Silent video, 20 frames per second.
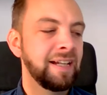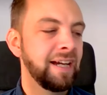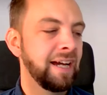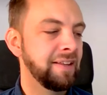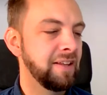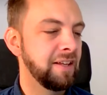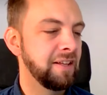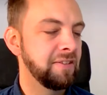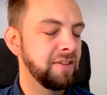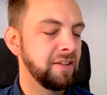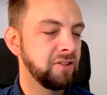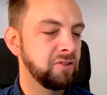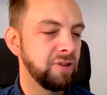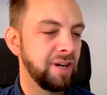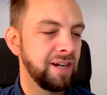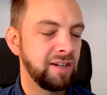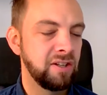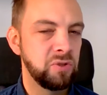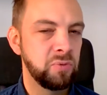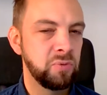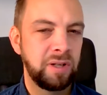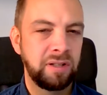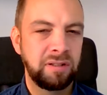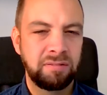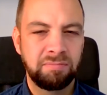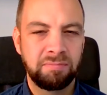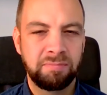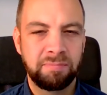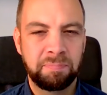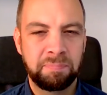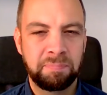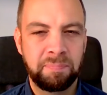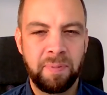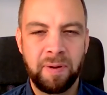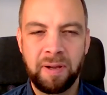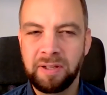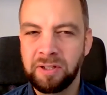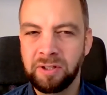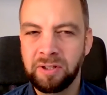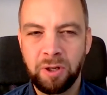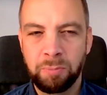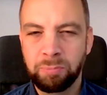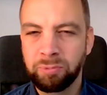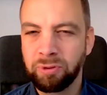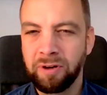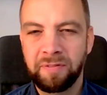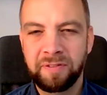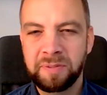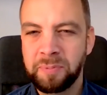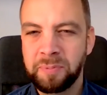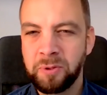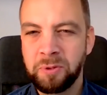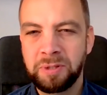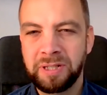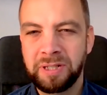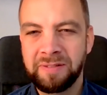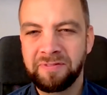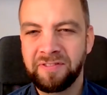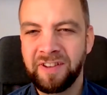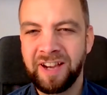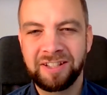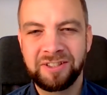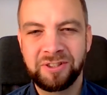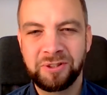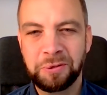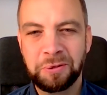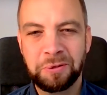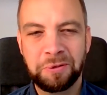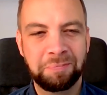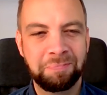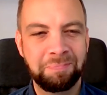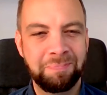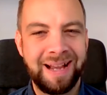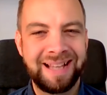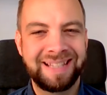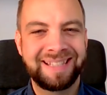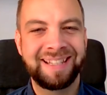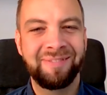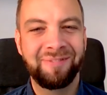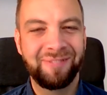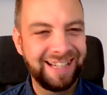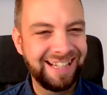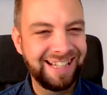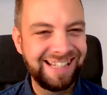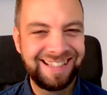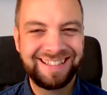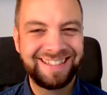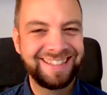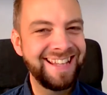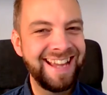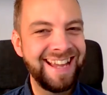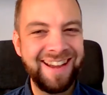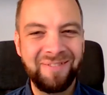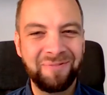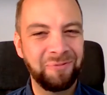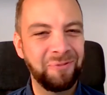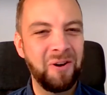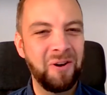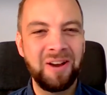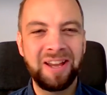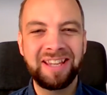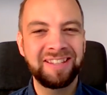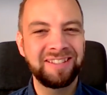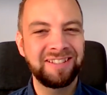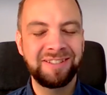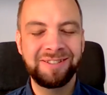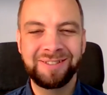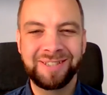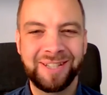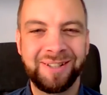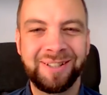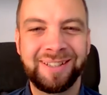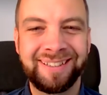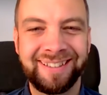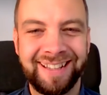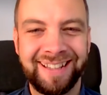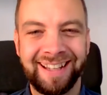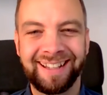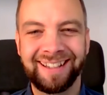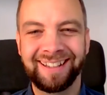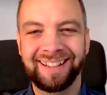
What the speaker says: And the Dragons went, but you're not profitable. In fact, you're massively in debt. Why are you doing that?